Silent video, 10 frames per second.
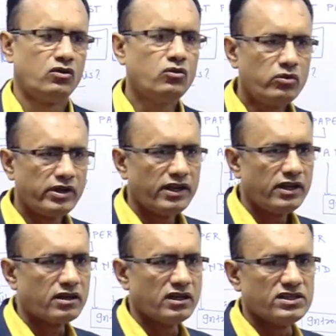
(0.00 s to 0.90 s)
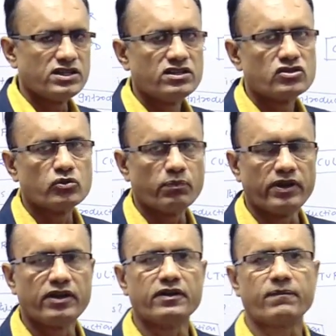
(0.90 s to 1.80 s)
no any culture is
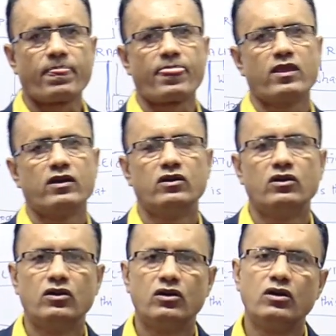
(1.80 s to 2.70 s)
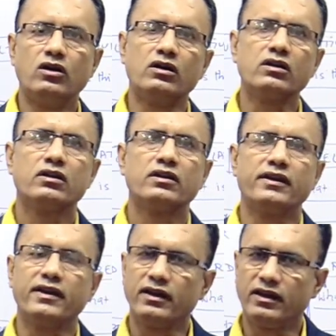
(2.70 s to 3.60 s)
superior or
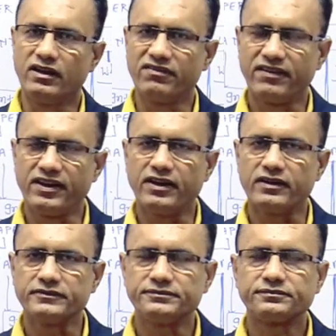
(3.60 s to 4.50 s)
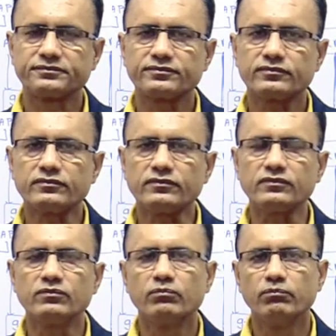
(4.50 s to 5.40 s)
inferior
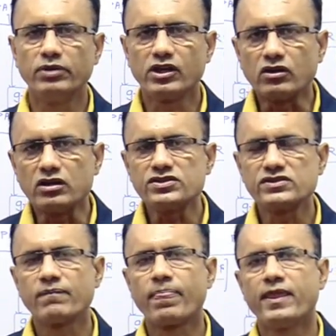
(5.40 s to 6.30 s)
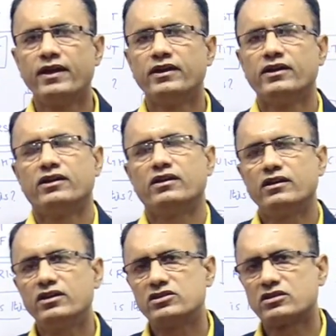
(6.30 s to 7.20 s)
because
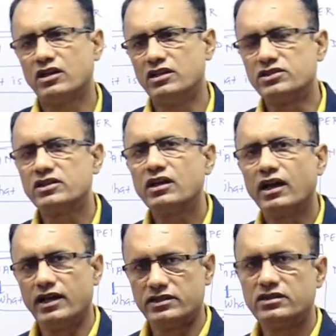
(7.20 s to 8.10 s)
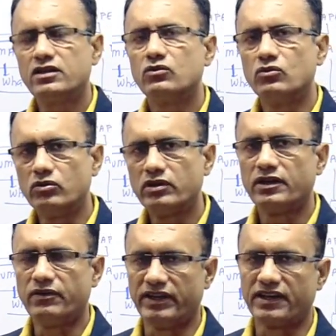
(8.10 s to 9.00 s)
each culture has their own
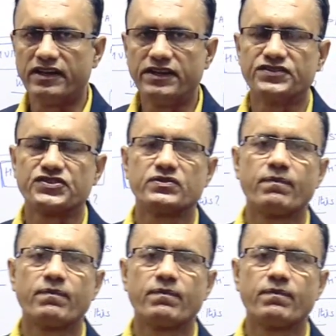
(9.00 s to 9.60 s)
uniqueness.